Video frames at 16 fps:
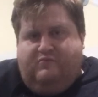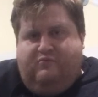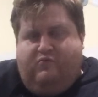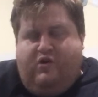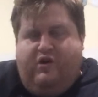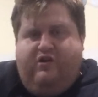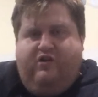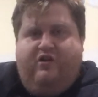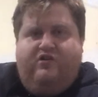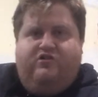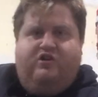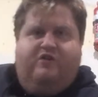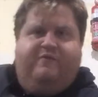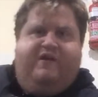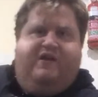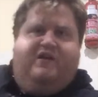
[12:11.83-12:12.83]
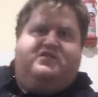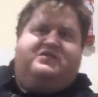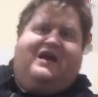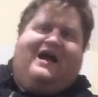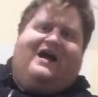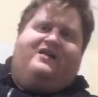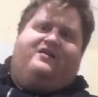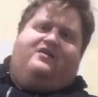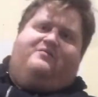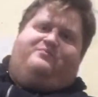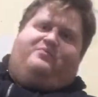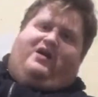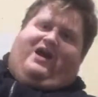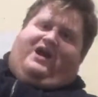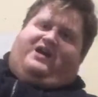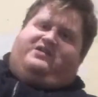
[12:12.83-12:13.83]
My YouTubing started
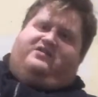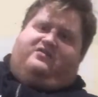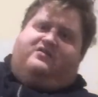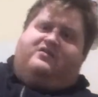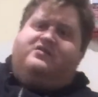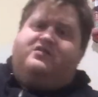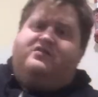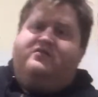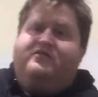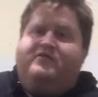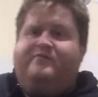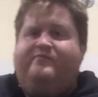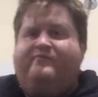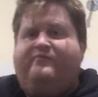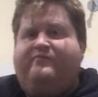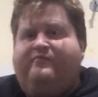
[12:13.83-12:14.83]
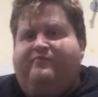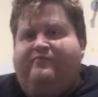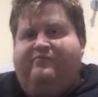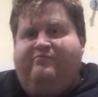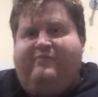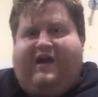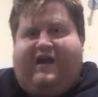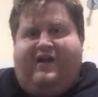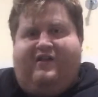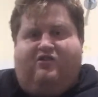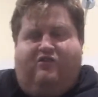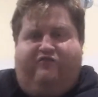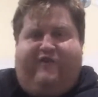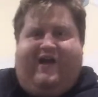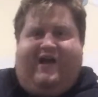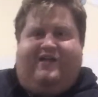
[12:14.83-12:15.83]
by accident back in
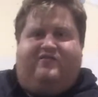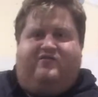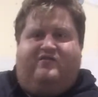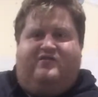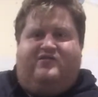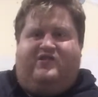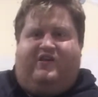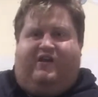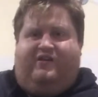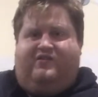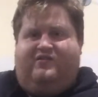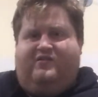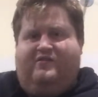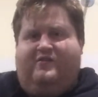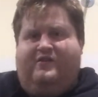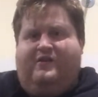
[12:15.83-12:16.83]
2006.